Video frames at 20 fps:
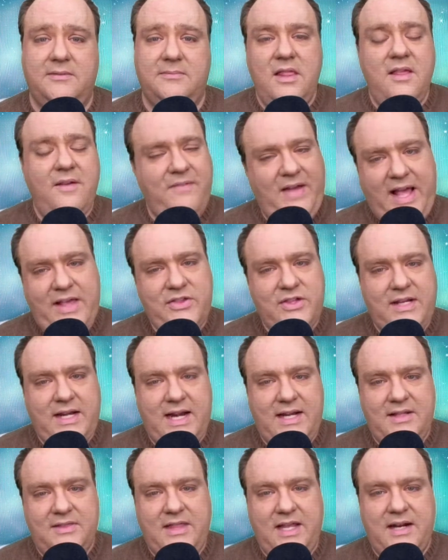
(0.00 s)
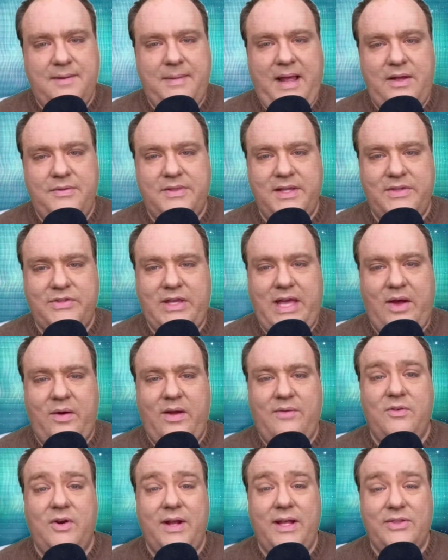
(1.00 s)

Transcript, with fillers: The fascinating thing about this, however,